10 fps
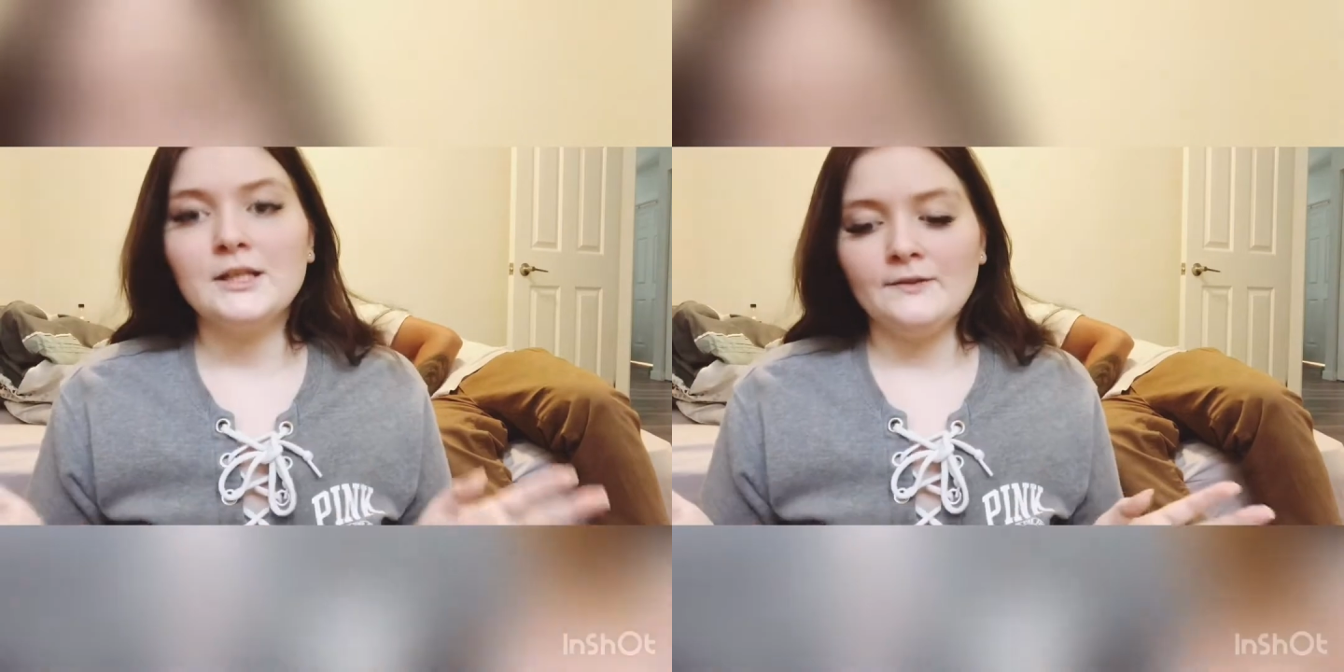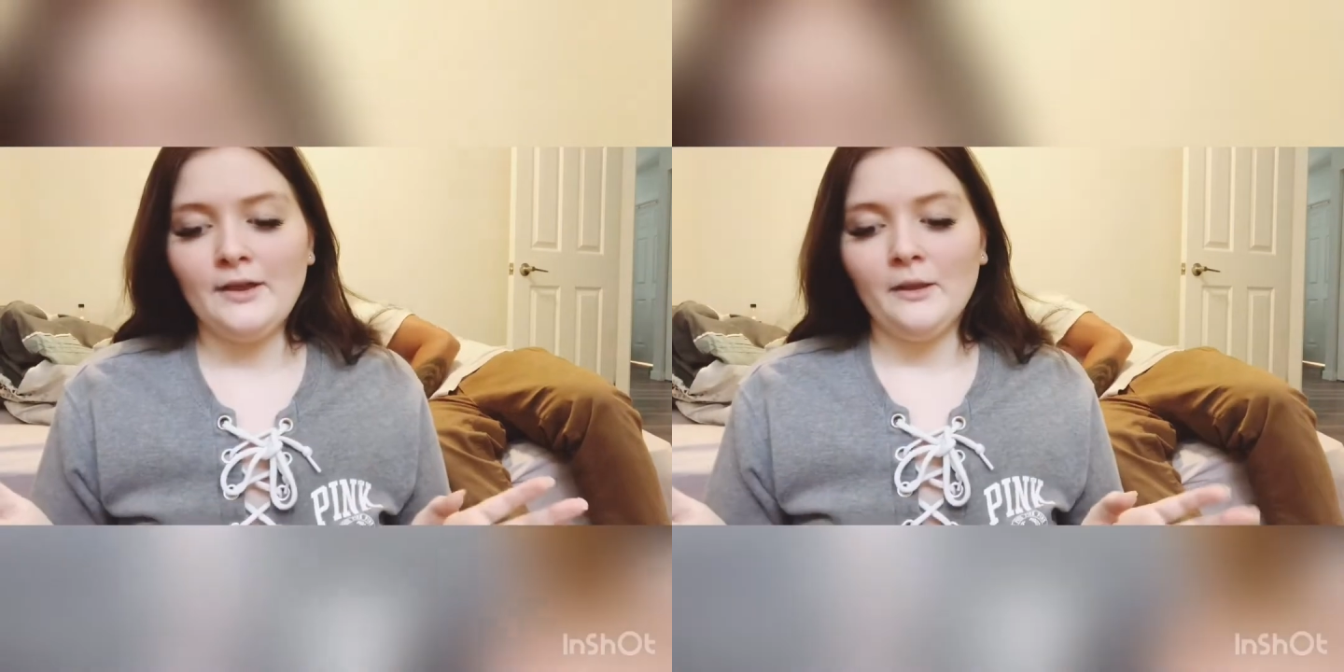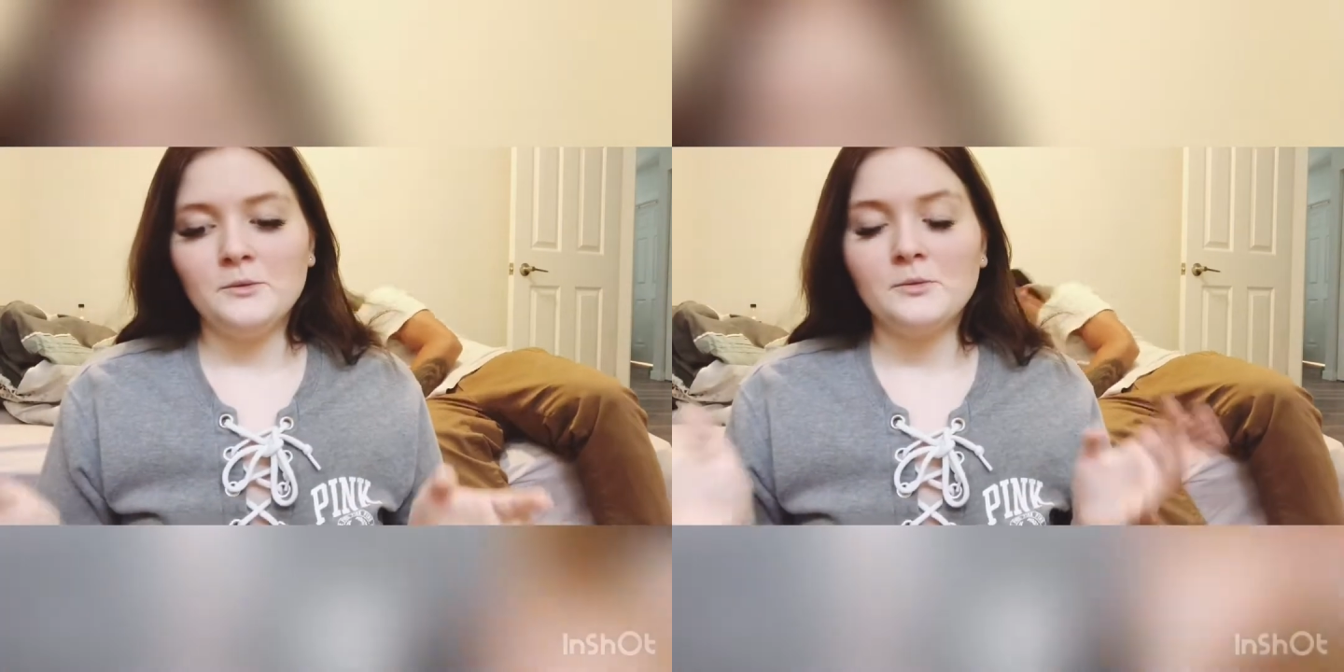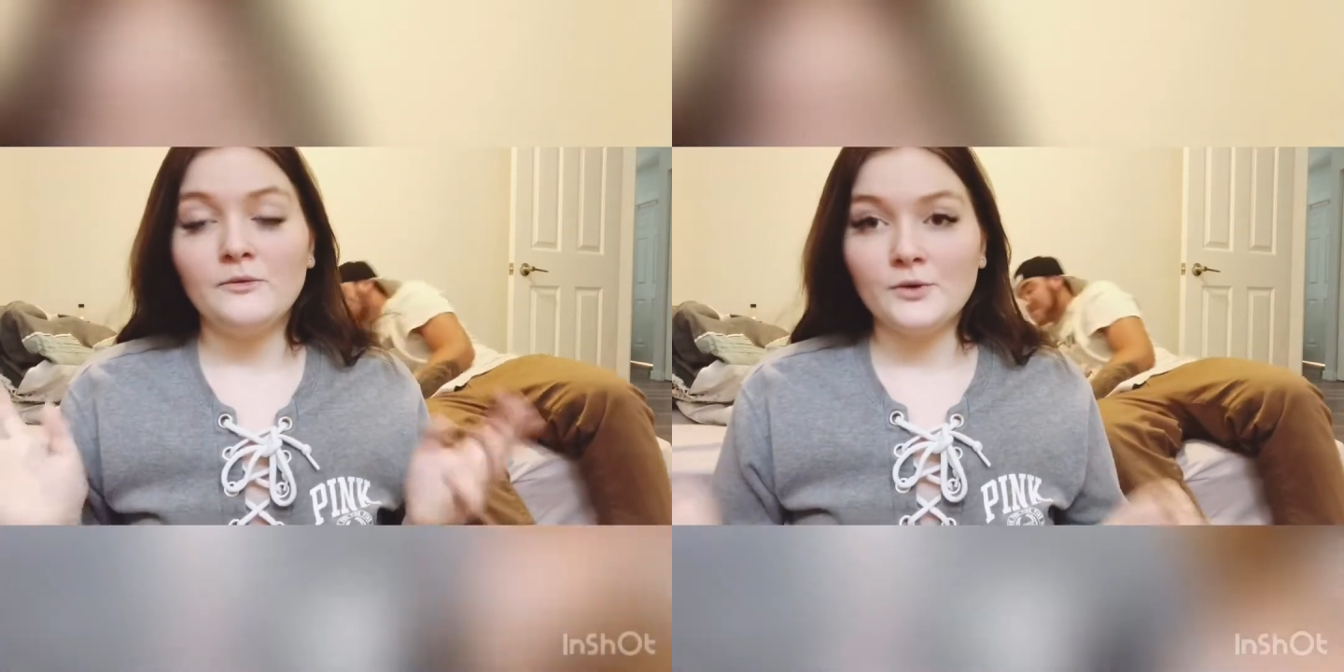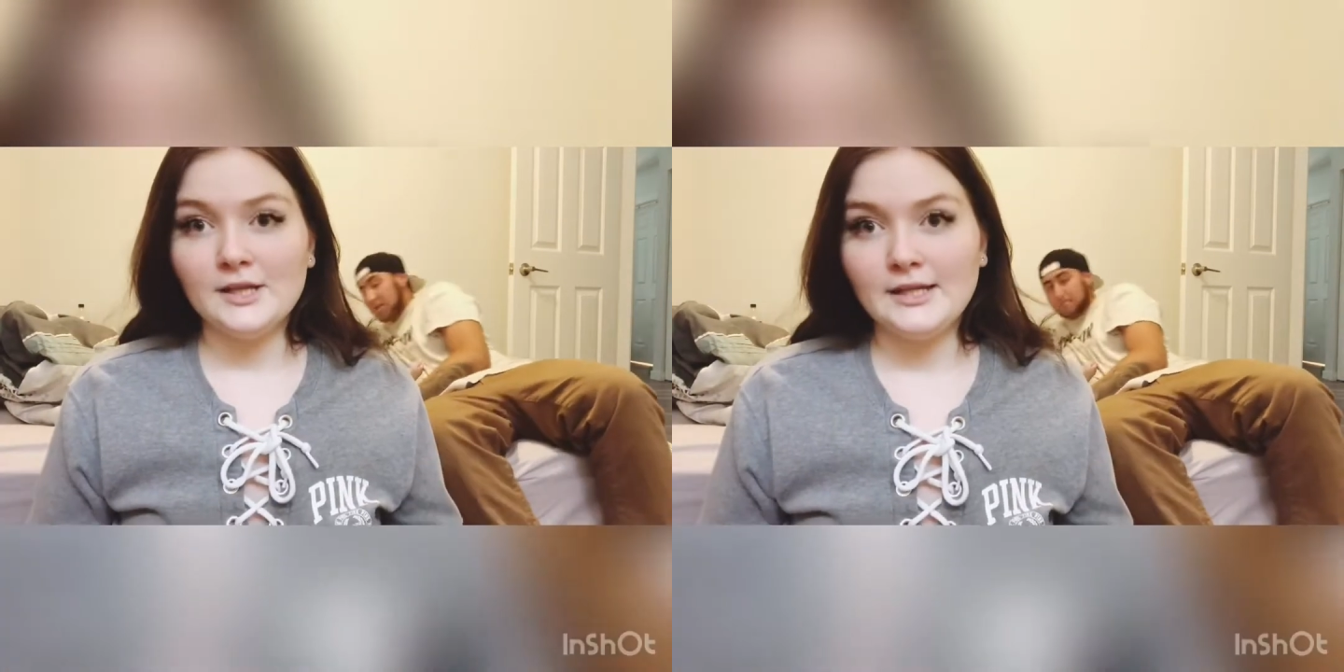developed
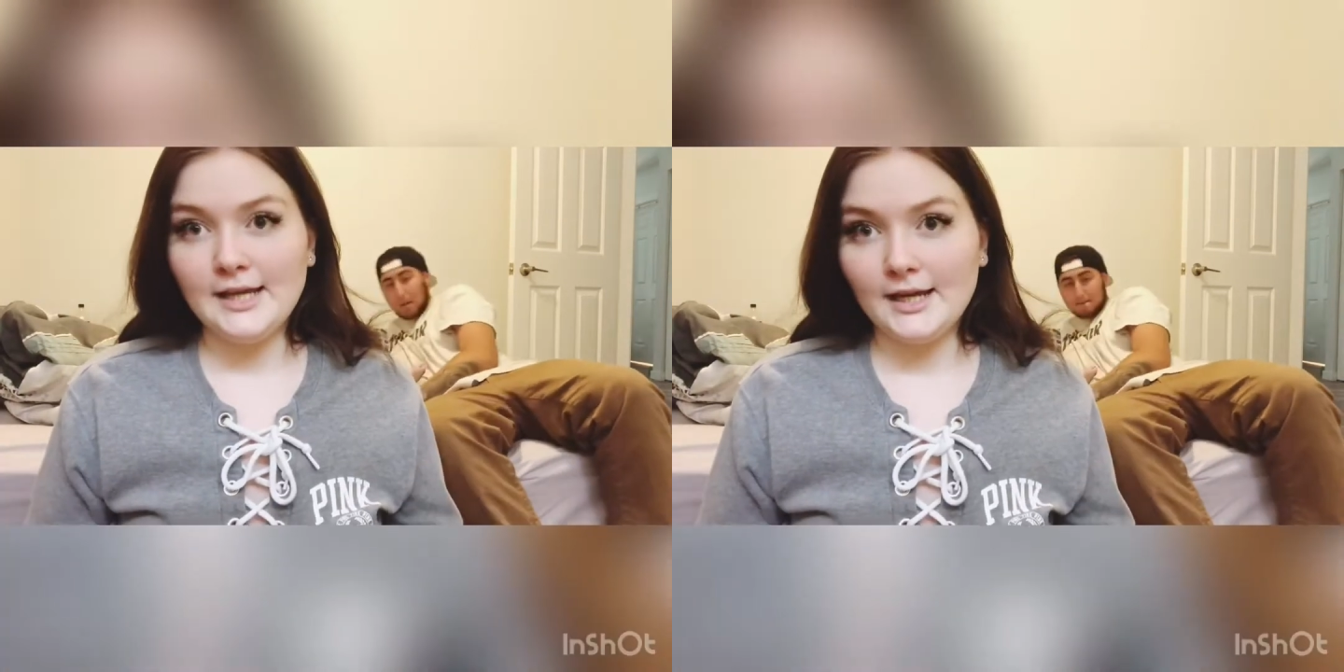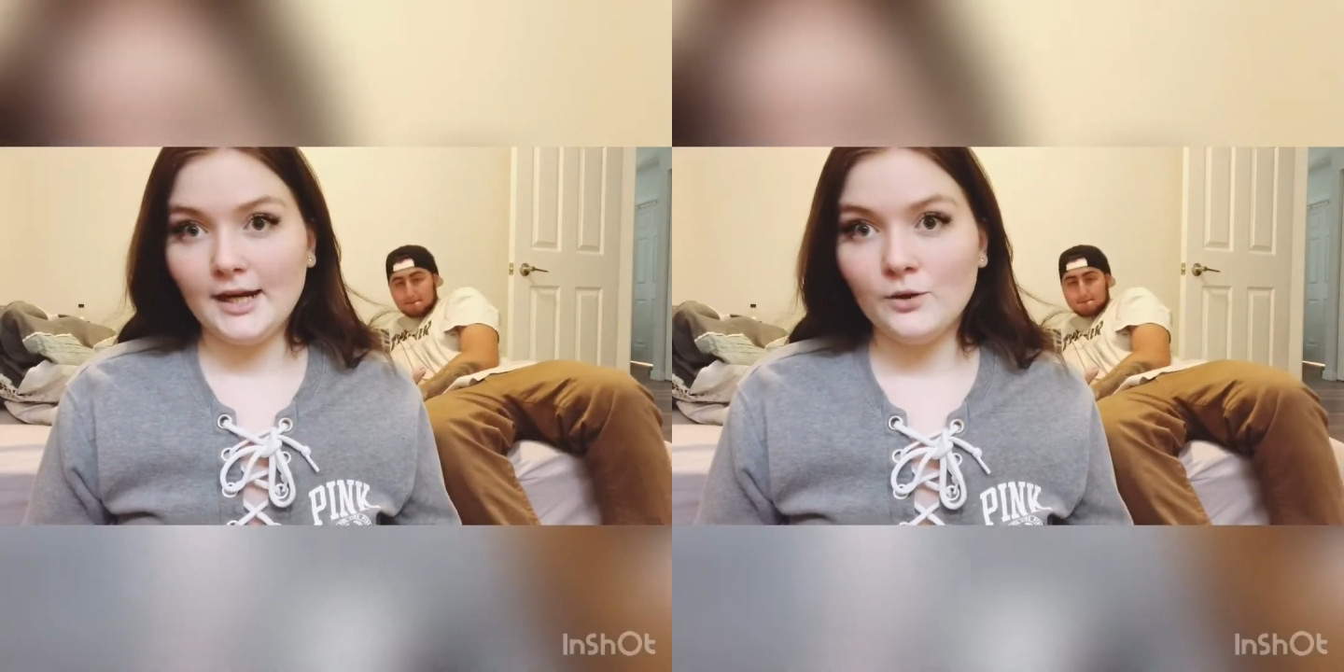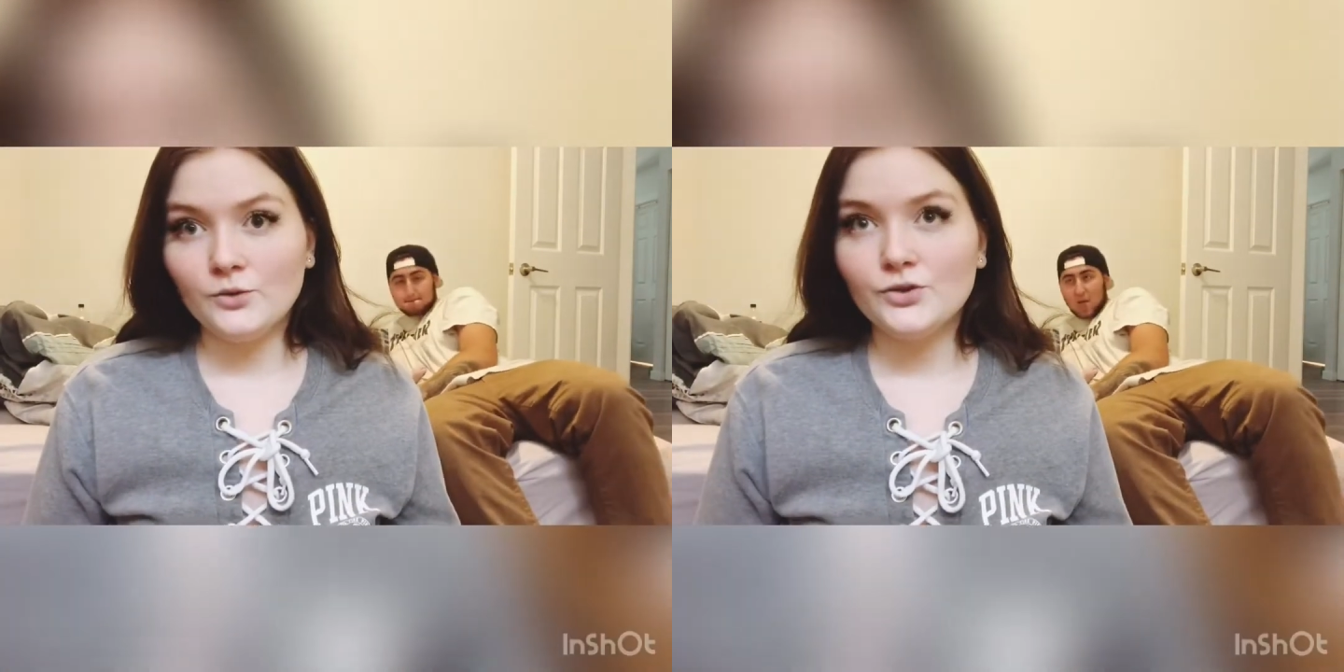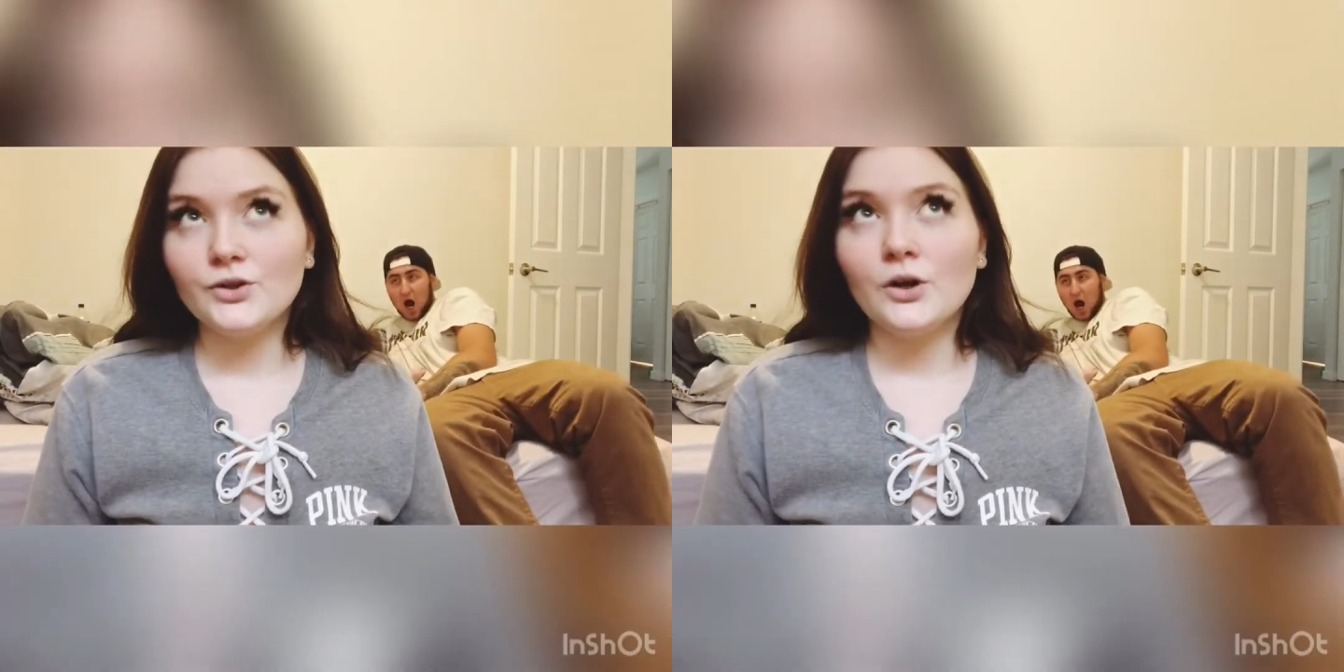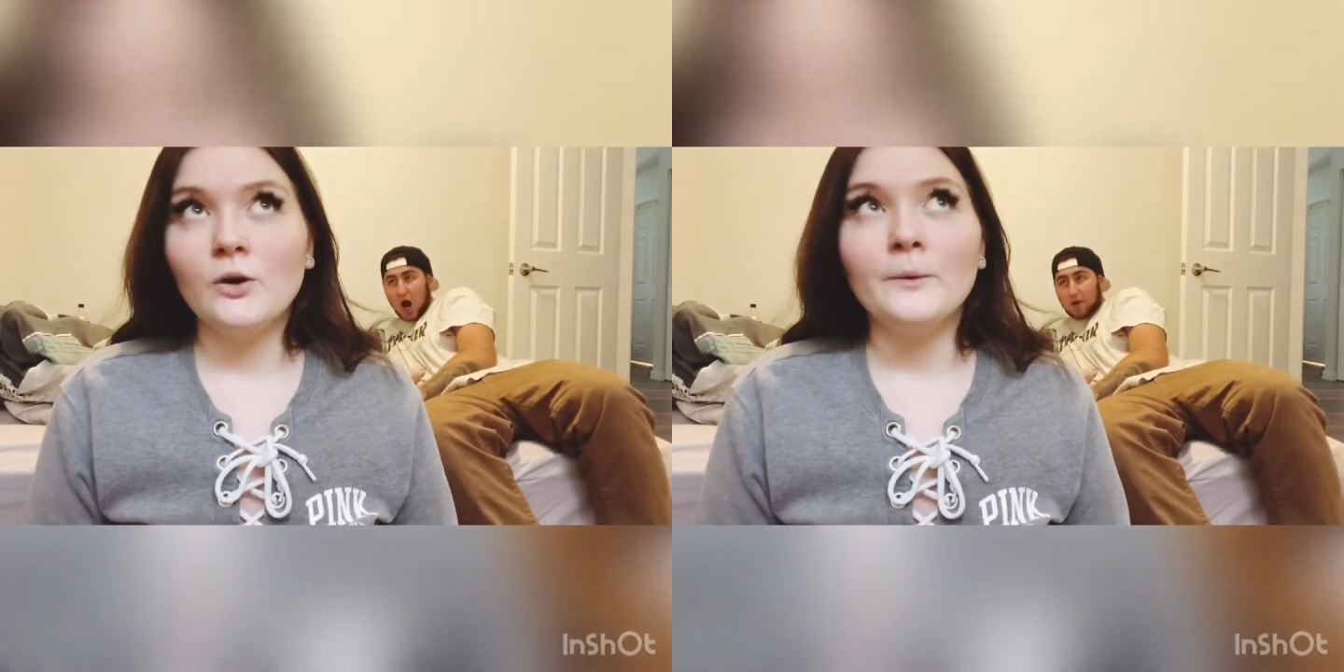before they take it out.
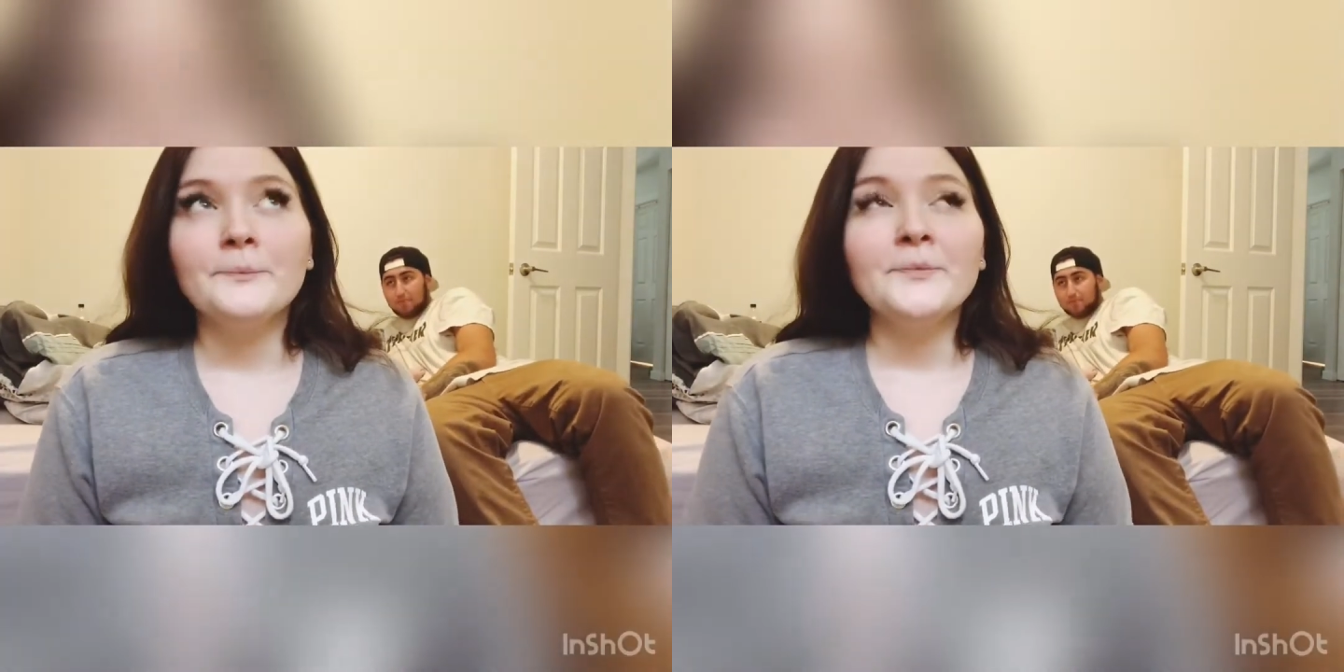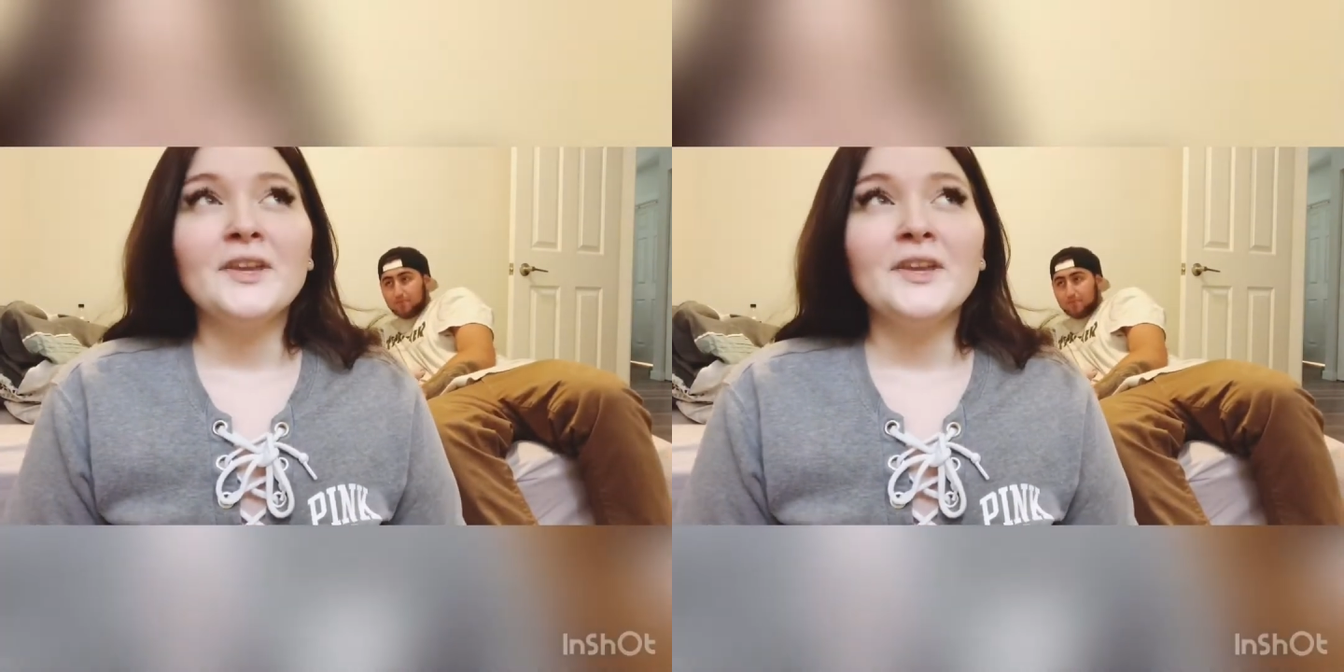So